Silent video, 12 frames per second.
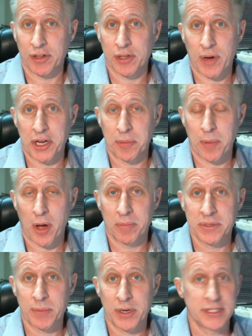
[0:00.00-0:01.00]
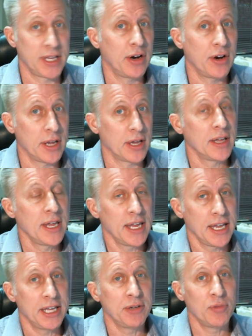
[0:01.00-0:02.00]
in the greater Palm Springs area
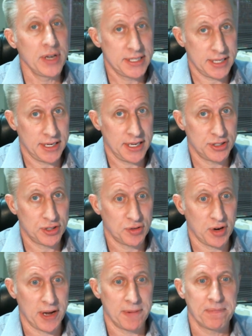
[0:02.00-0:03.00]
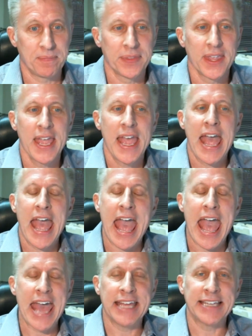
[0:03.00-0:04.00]
in recent history.
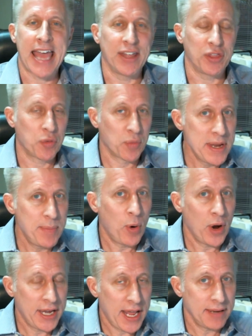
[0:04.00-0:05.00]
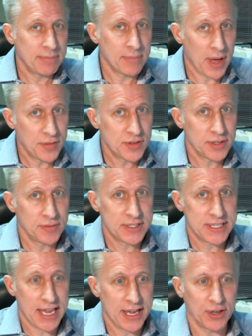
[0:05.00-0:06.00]
And at 3.8 months of
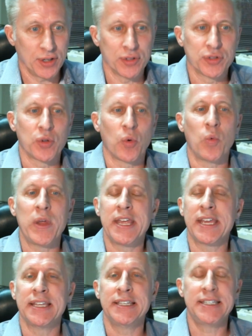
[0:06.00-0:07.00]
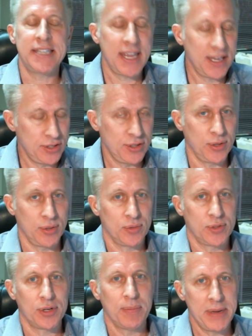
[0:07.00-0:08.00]
sales, we continue
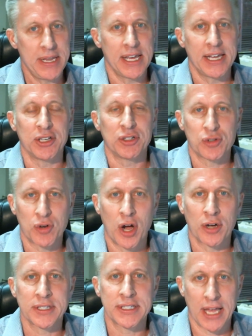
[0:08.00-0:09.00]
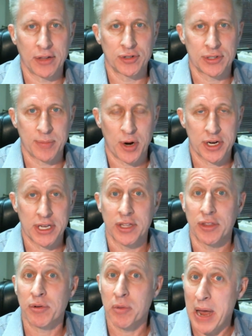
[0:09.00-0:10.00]
to be in a strong seller's
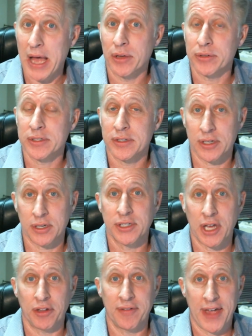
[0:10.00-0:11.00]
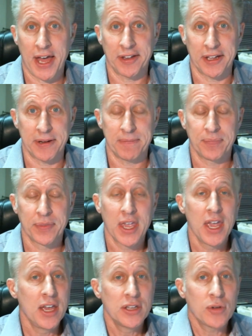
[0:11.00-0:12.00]
market throughout the Coachella Valley.
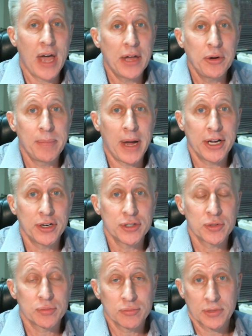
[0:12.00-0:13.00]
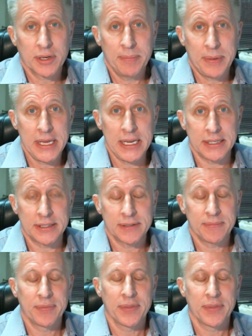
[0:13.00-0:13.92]
So how do buyers compete?